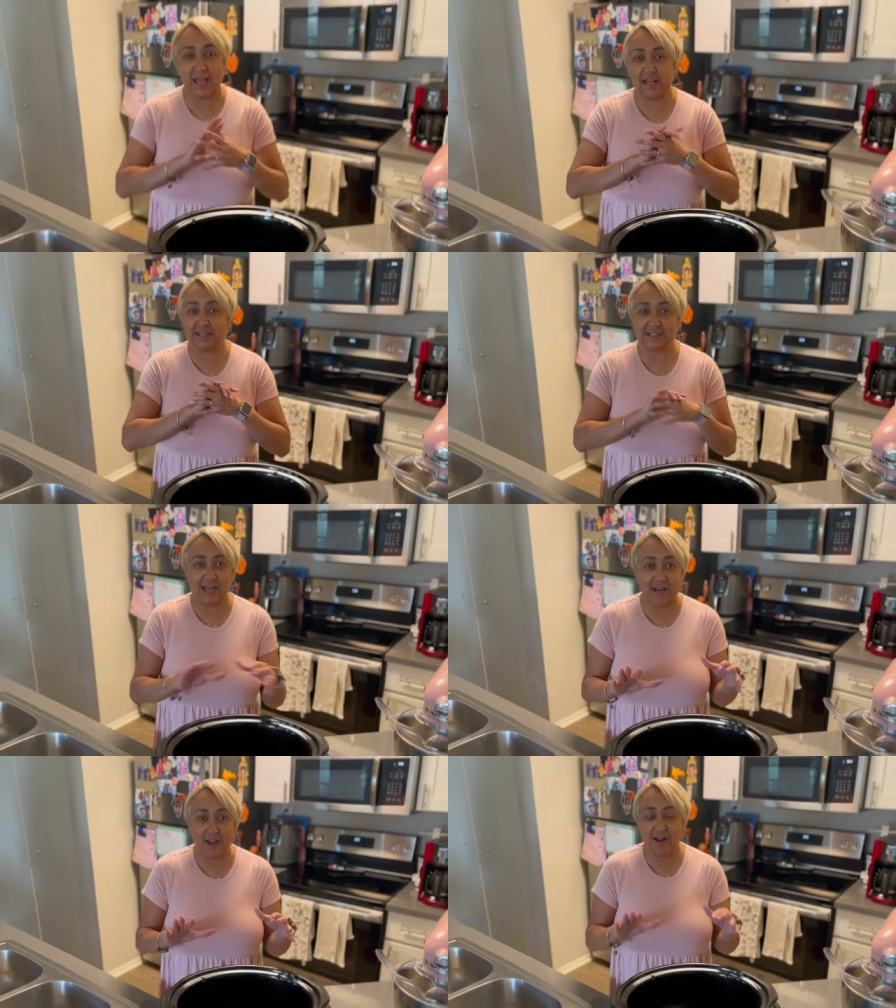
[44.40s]
a
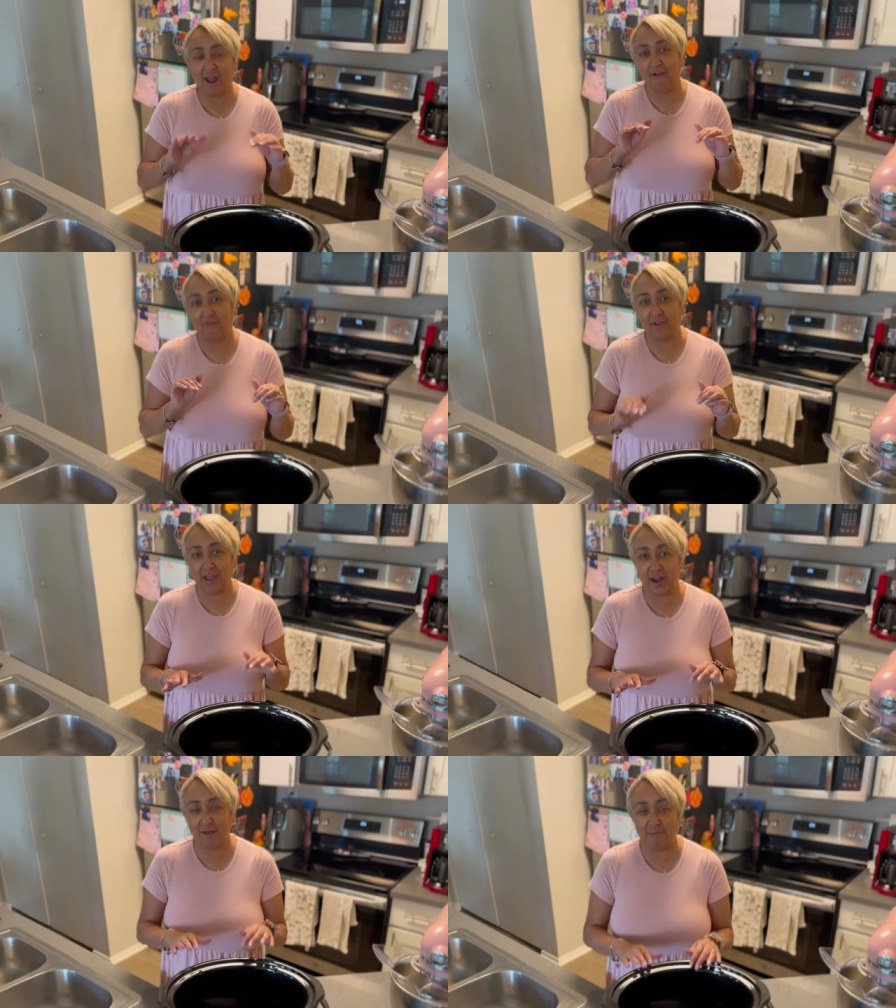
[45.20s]
set it and
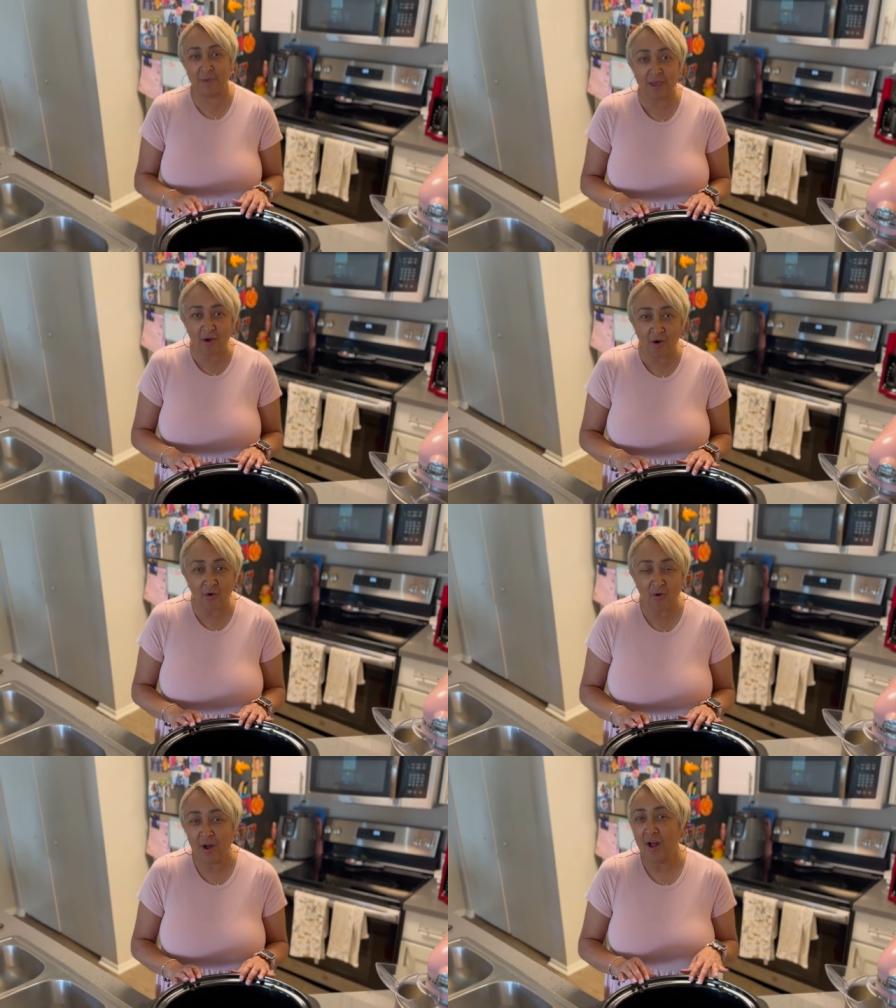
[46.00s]
forget it
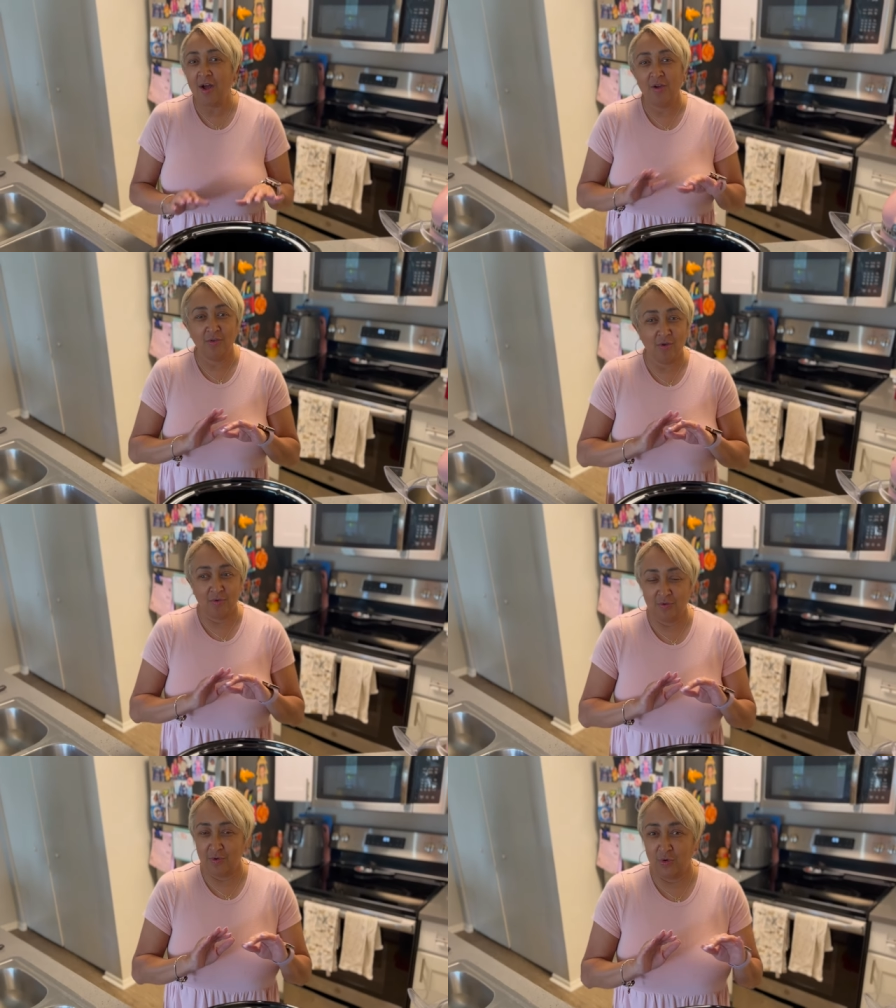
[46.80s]
meal
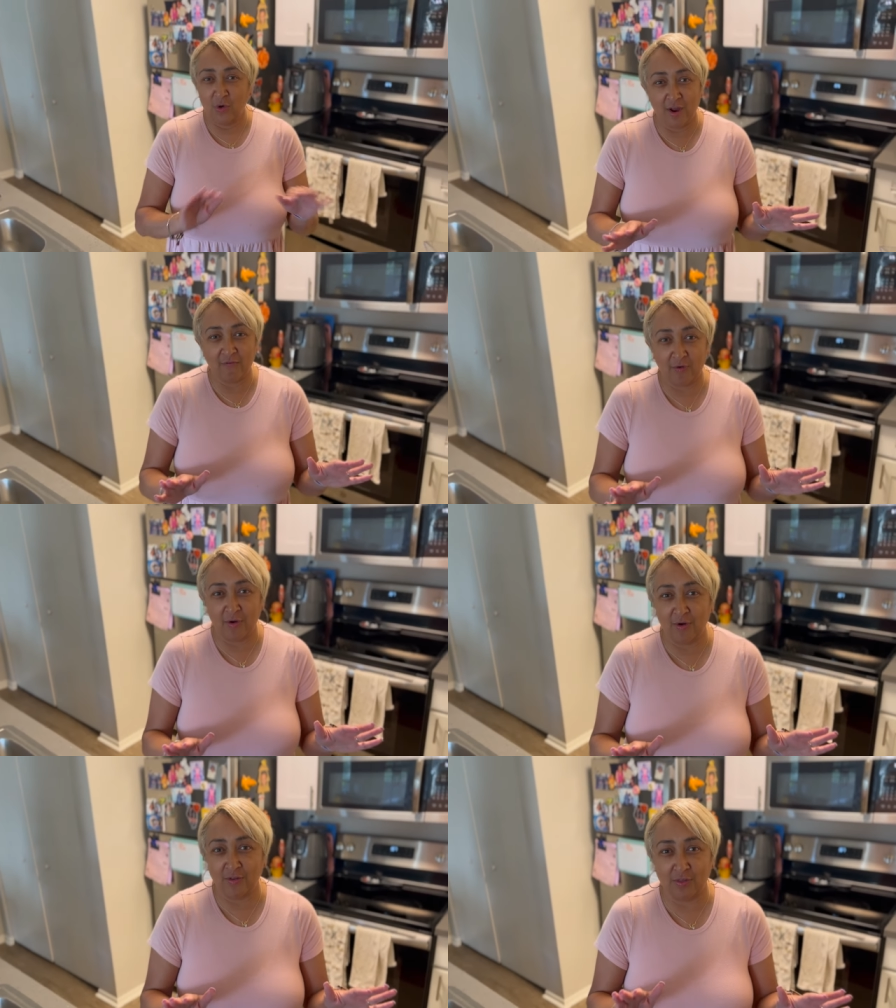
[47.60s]
quick
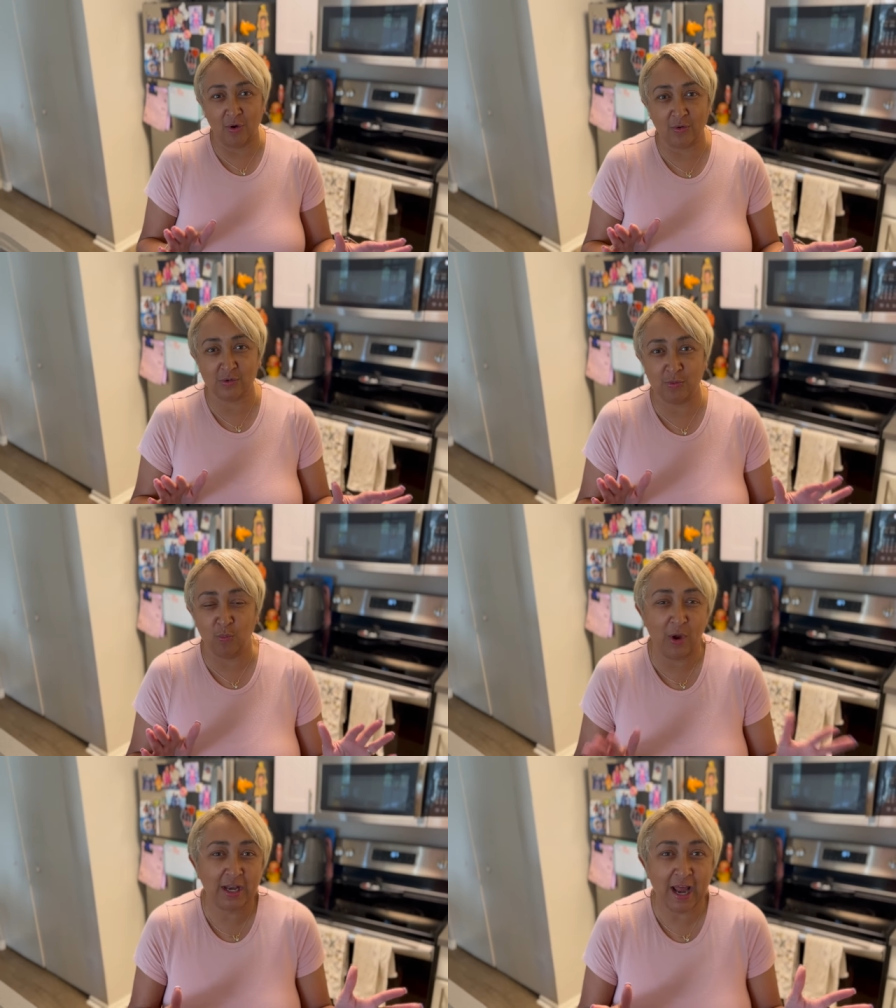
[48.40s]
for those
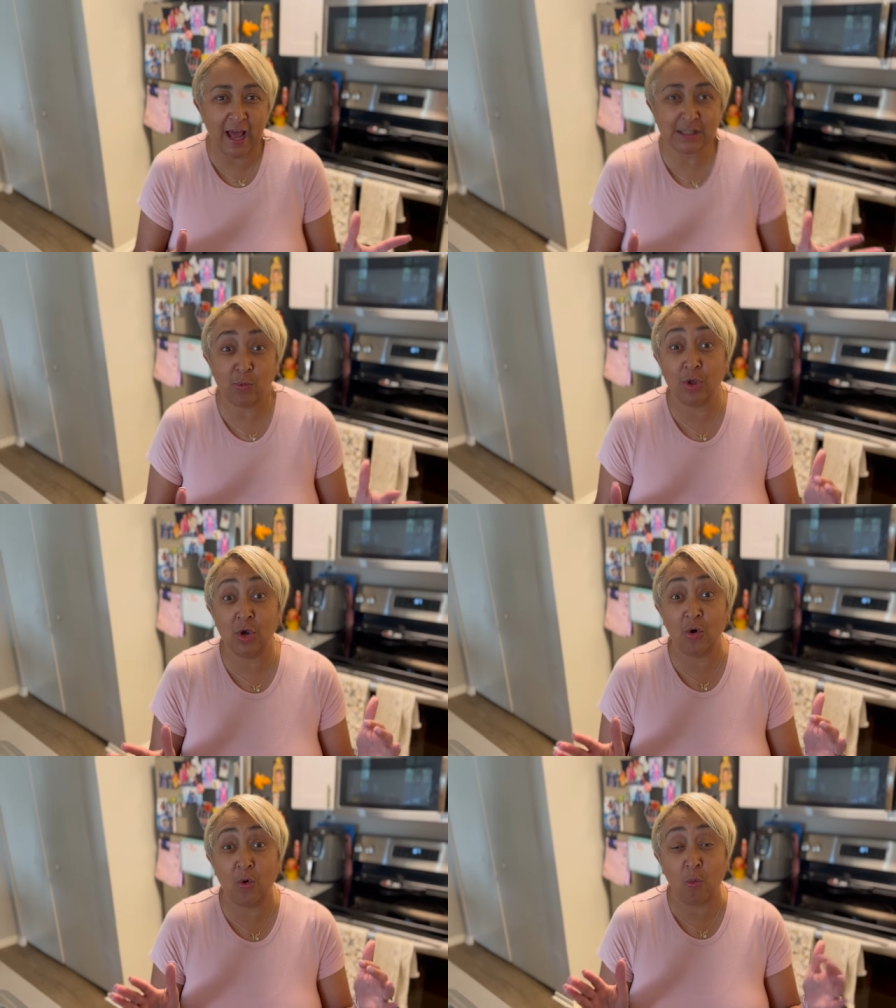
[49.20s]
weeknights when
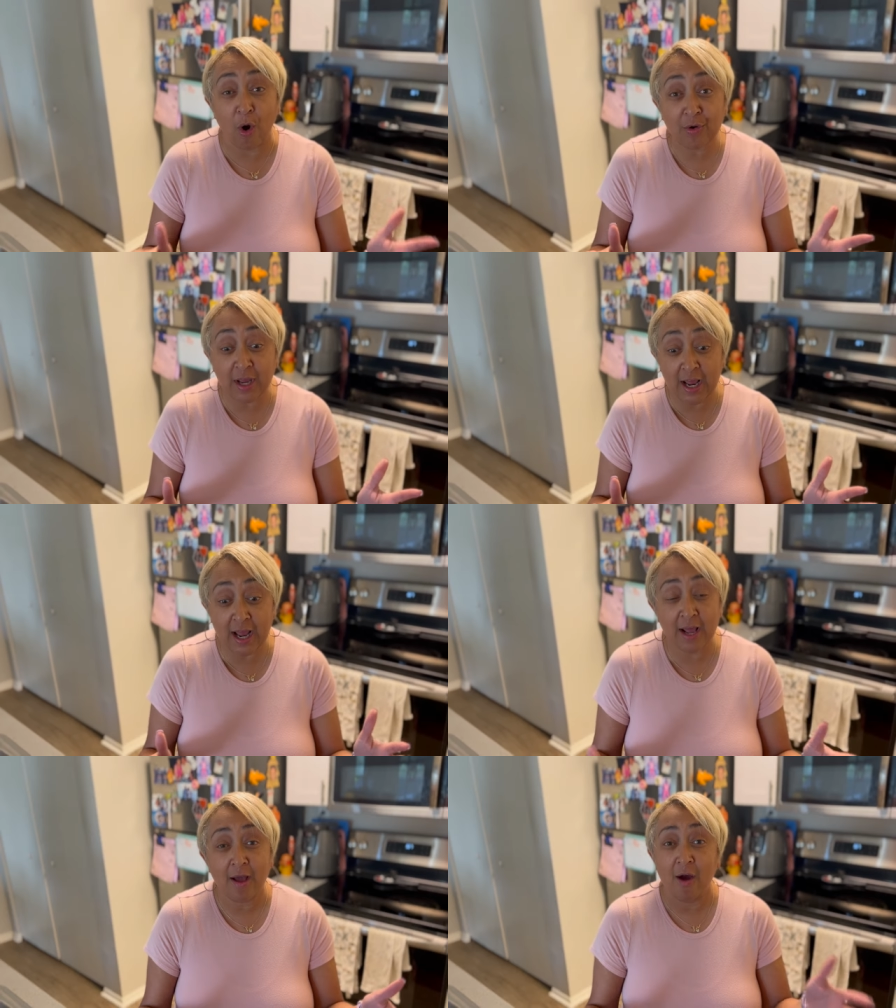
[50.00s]
you're
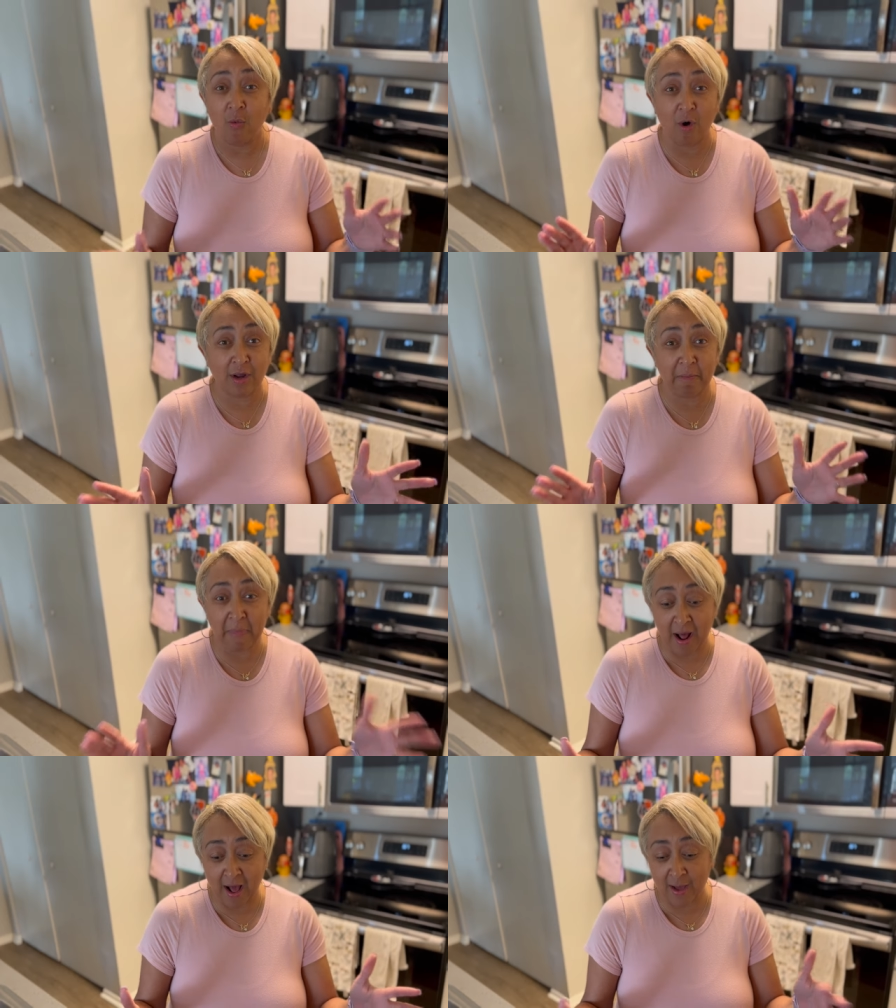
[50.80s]
working, working
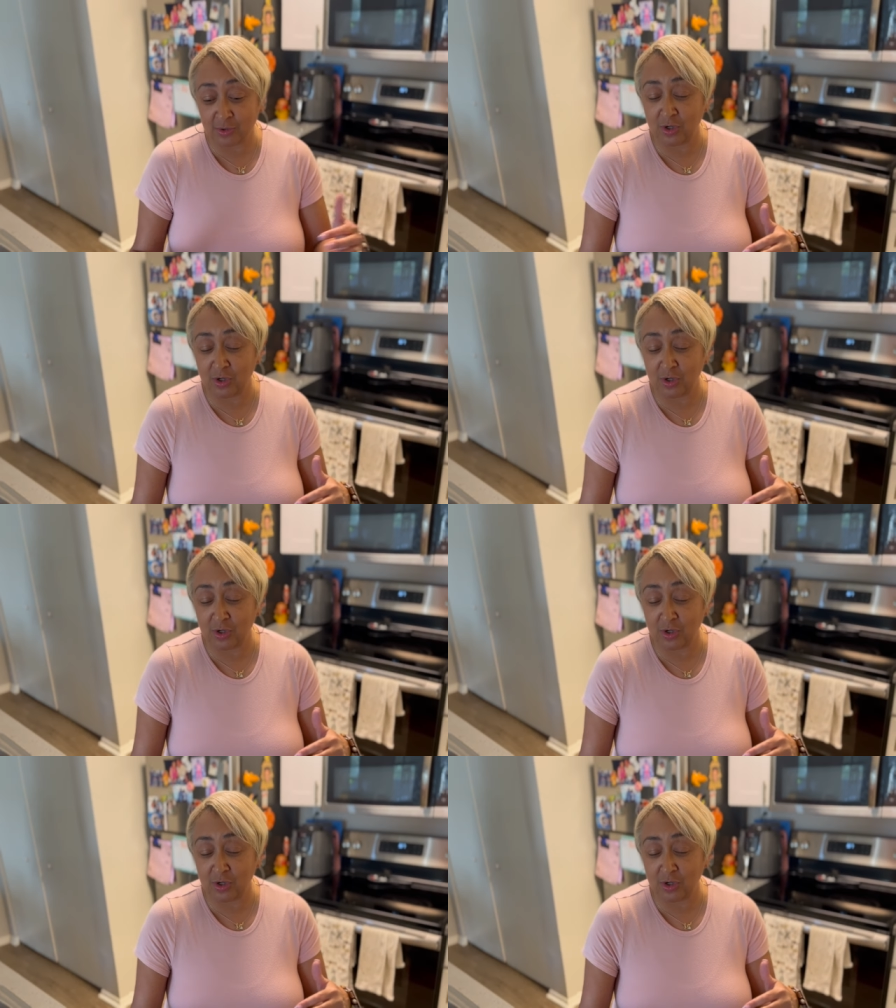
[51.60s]
moms.